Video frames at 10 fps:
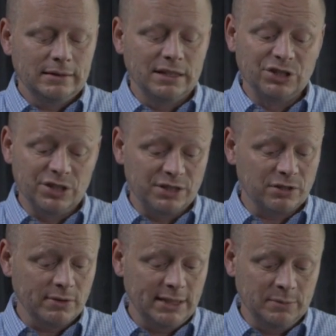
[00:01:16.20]
Then she
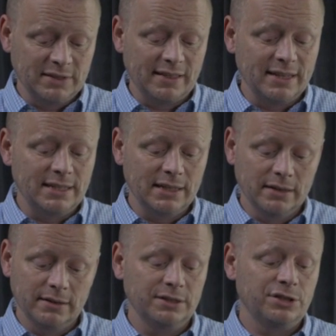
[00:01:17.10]
screams at the
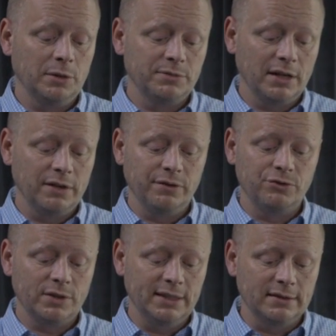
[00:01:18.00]
deer that jumped out of the
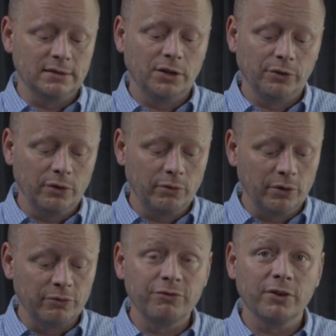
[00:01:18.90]
trees and onto the
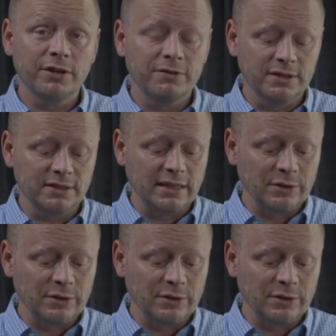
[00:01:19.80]
road in front of us,